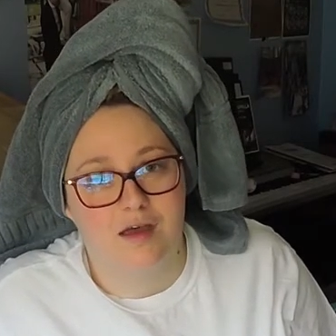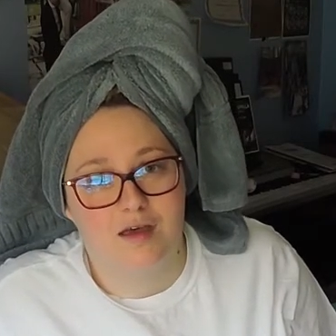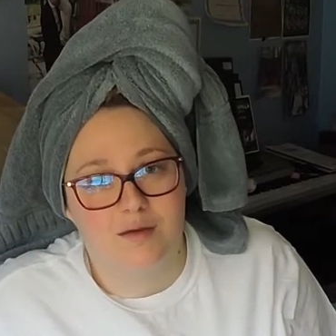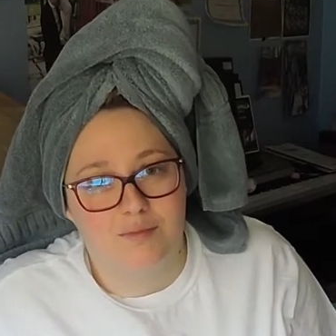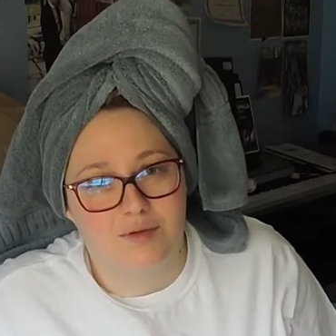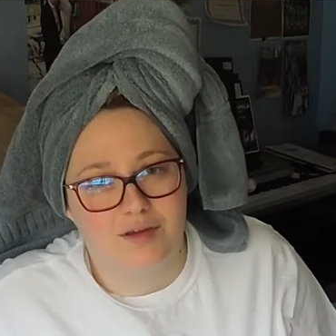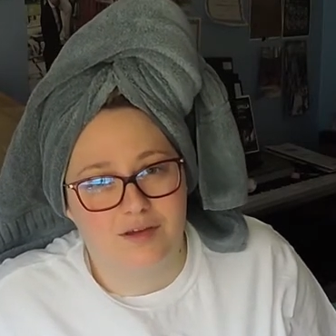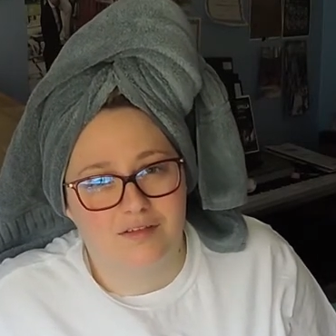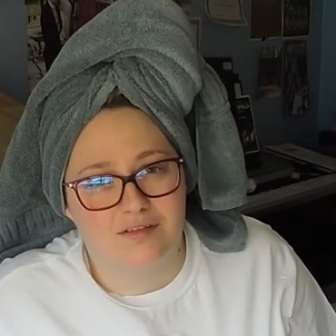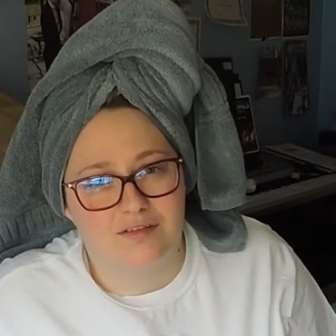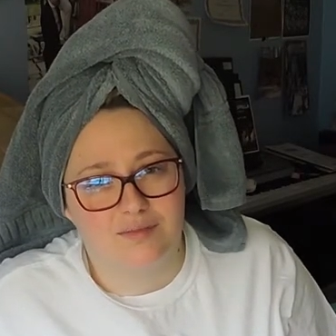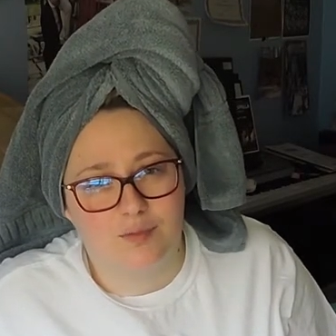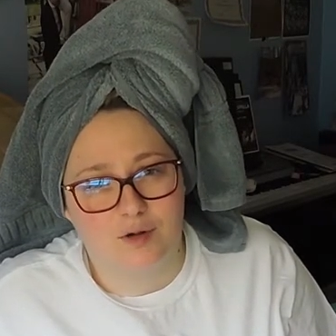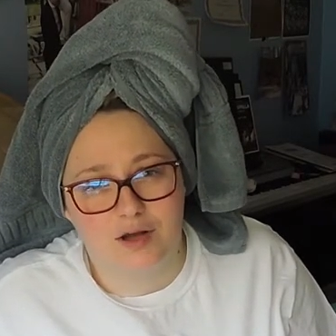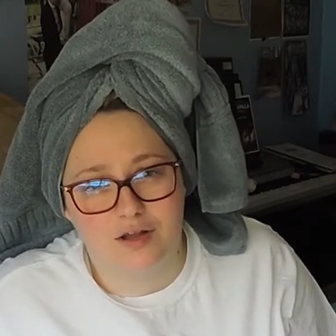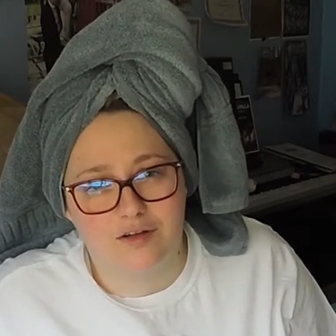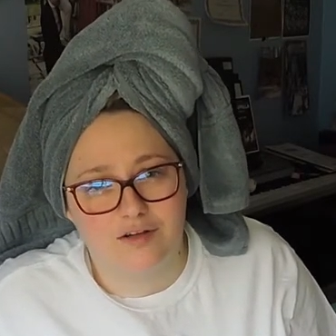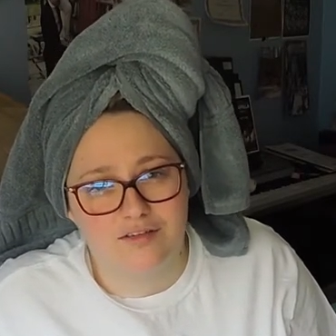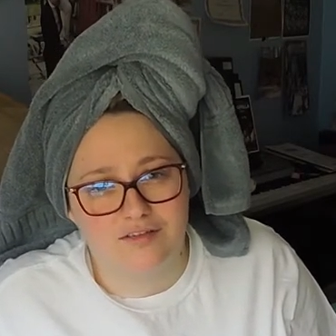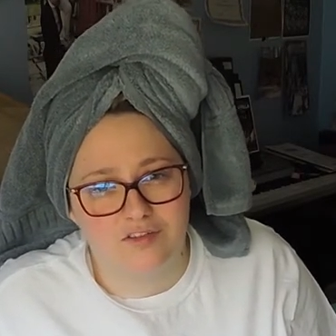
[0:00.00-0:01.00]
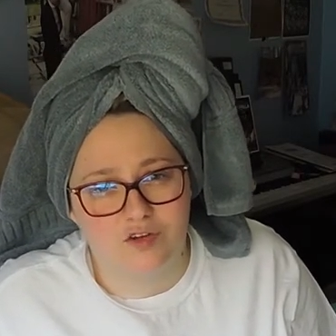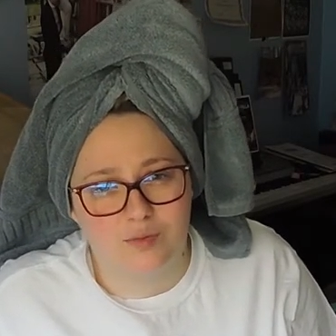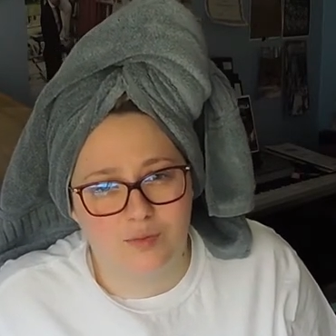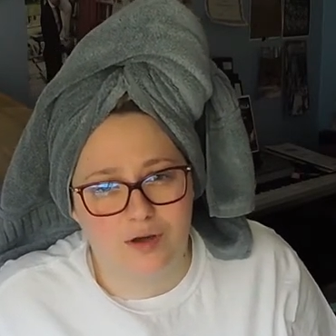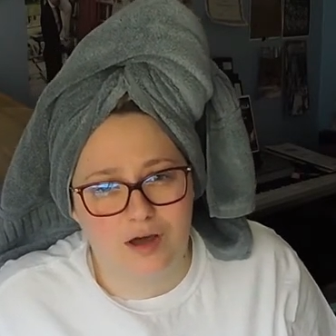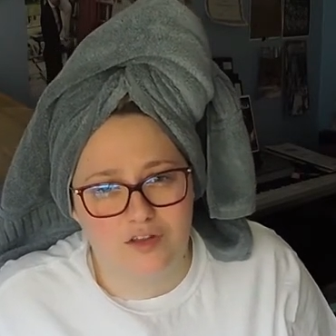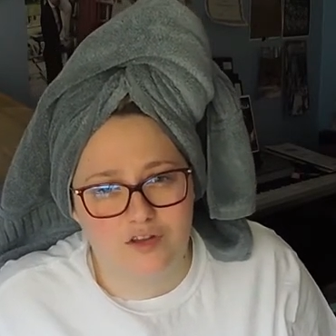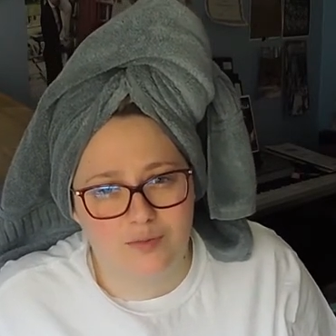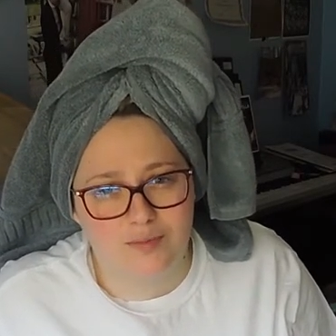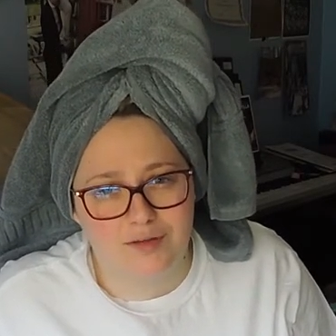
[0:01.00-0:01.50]
because spoilers don't
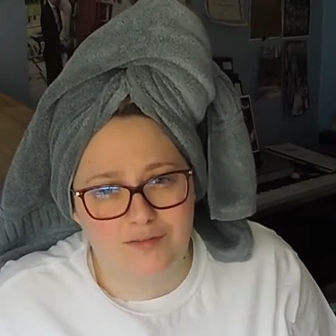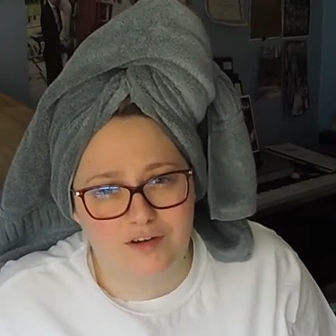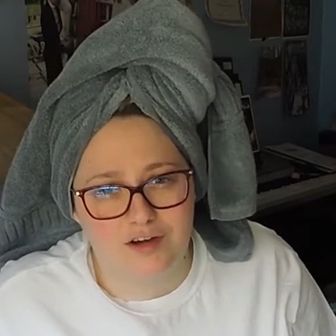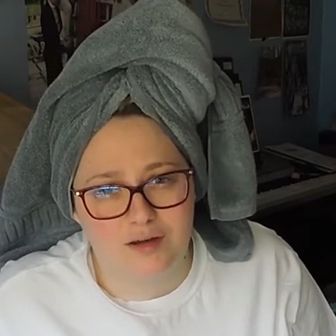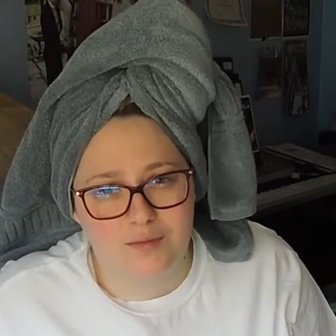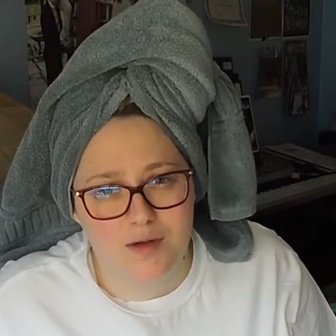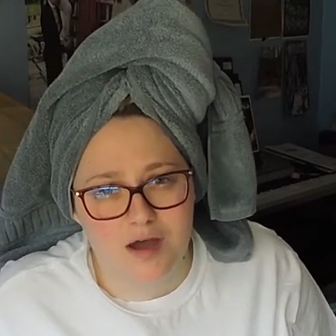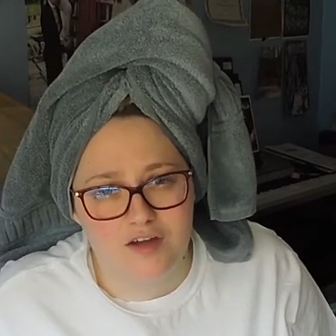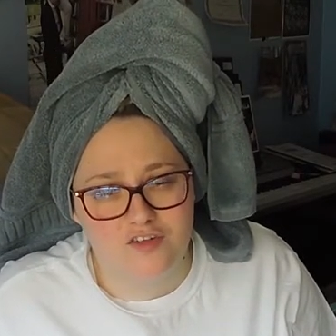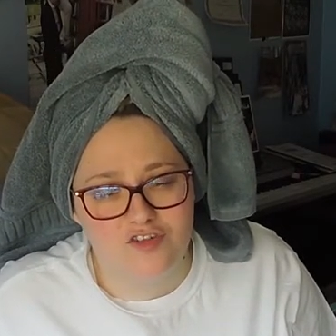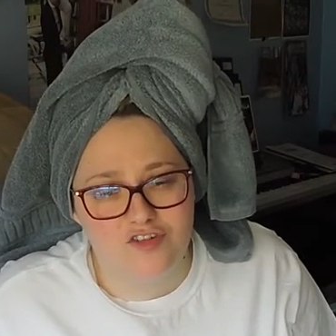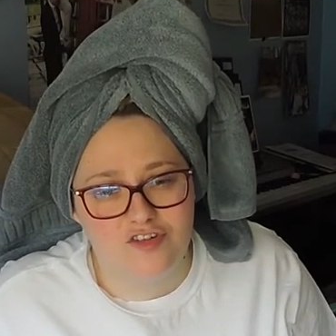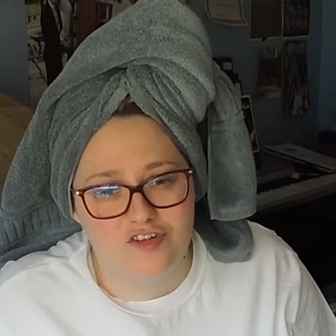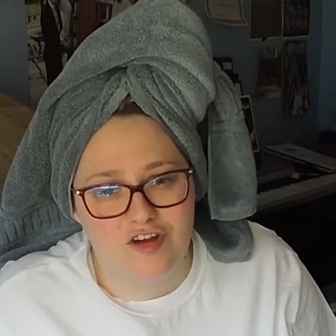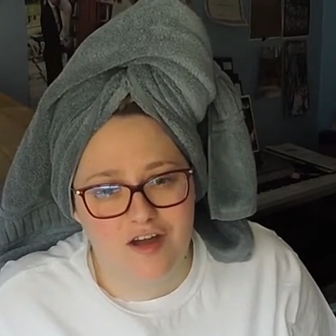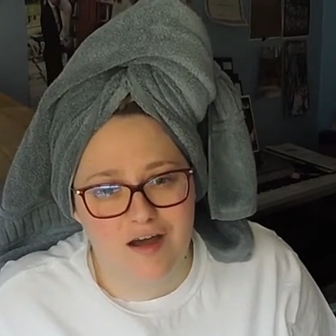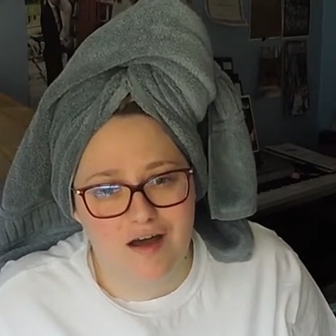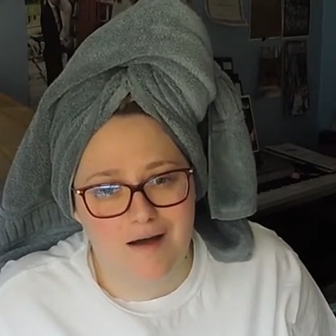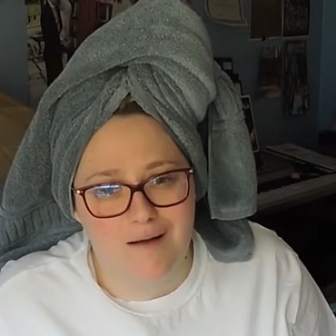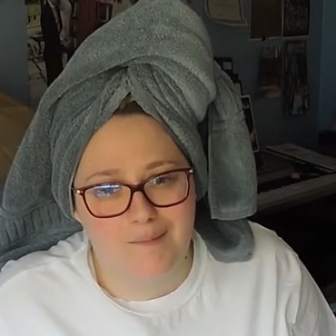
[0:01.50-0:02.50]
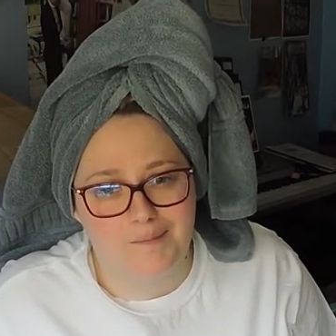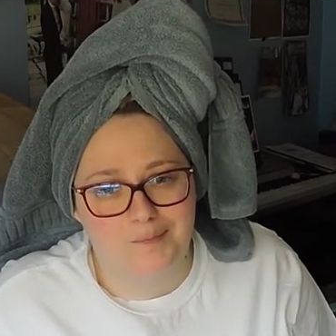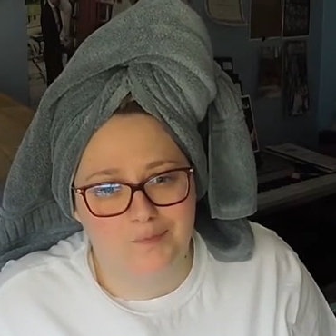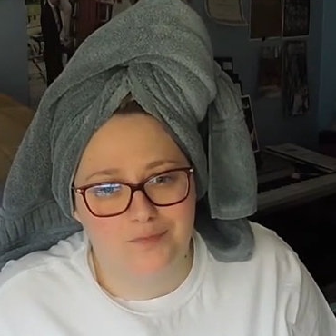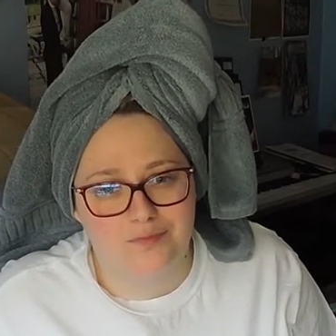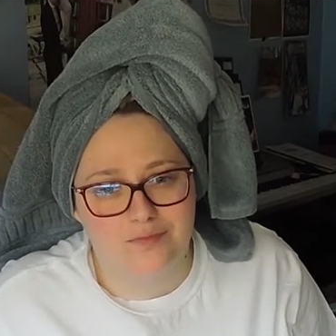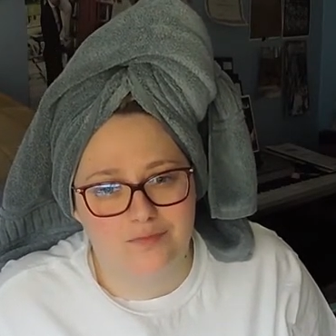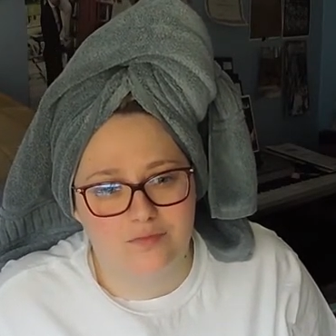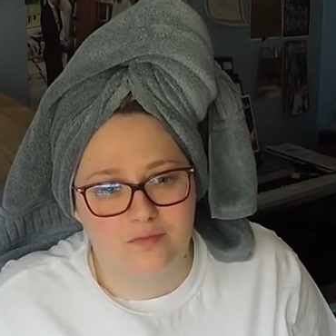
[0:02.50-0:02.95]
bother me very much, um,